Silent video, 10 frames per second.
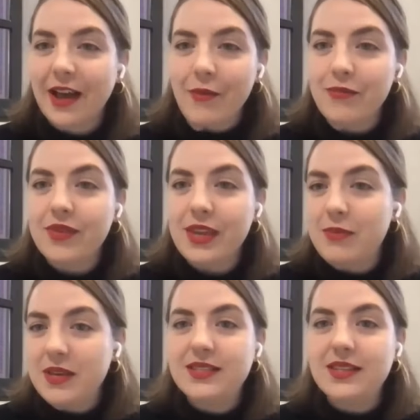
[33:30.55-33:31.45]

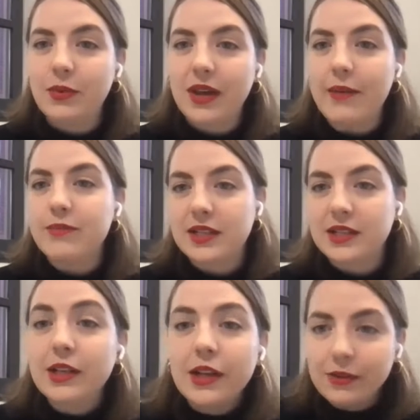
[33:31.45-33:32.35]
EPC will
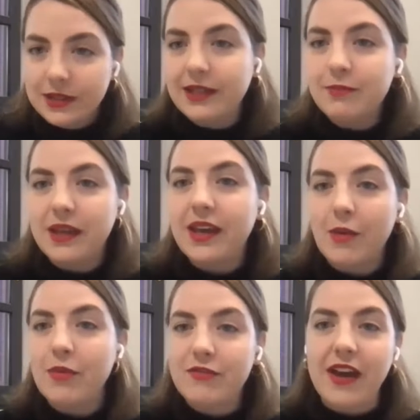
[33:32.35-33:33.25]
absolutely
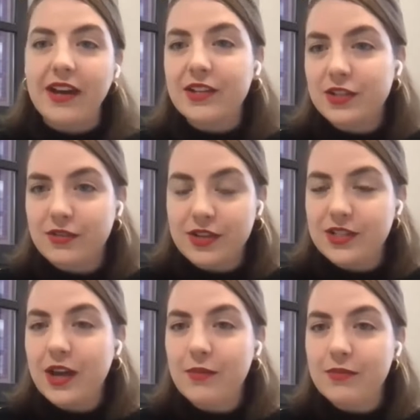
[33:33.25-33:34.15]
become a factor in
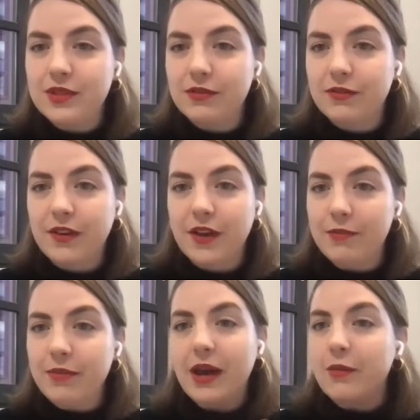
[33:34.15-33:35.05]
terms of
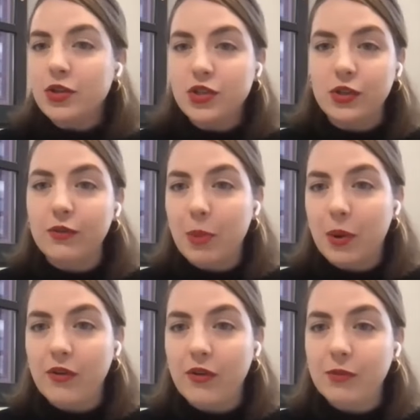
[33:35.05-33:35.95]
how much you can
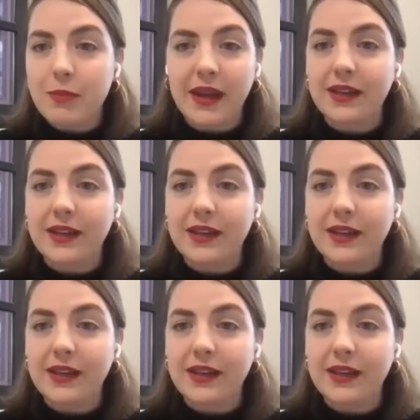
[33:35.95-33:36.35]
borrow from the bank,